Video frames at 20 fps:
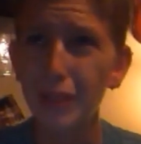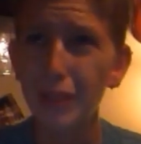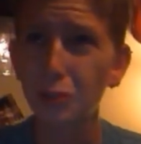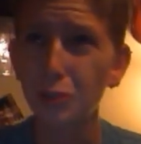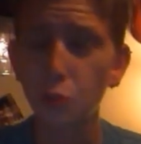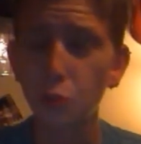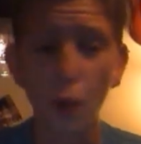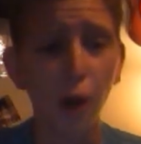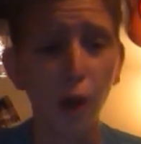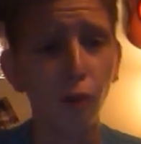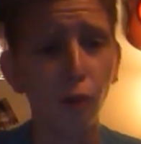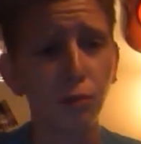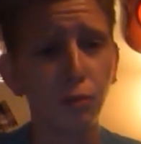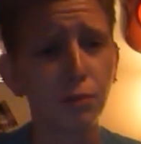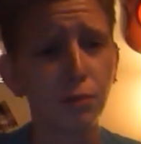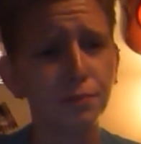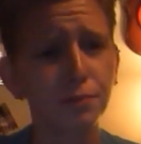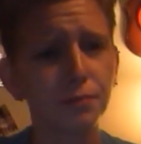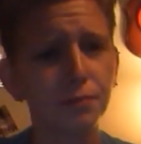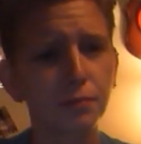12,
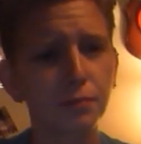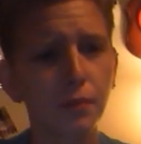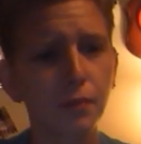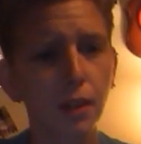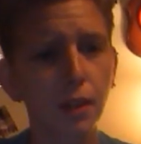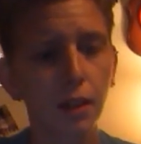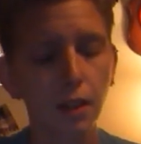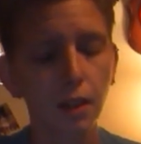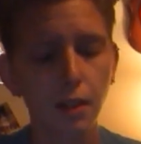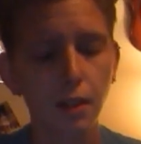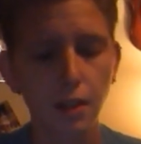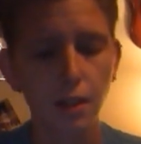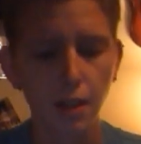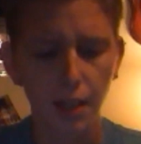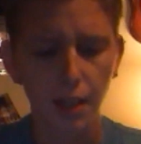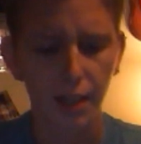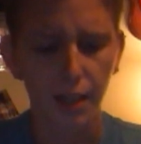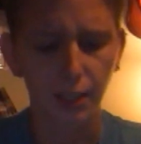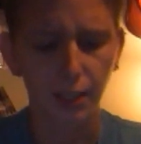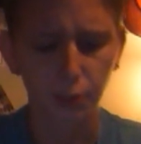
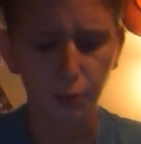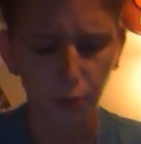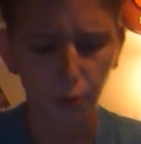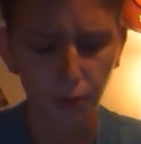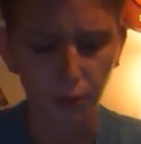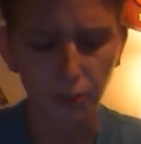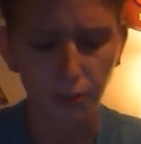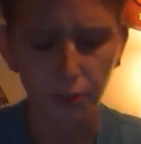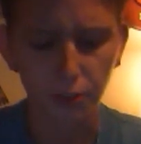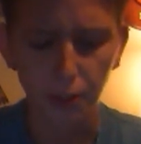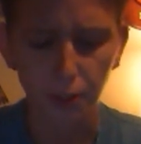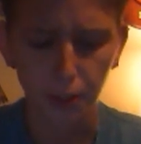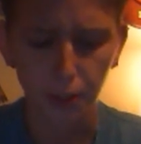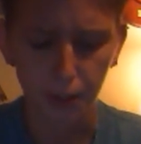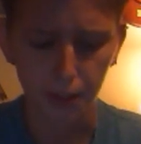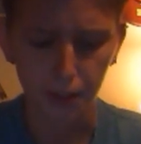and I told this girl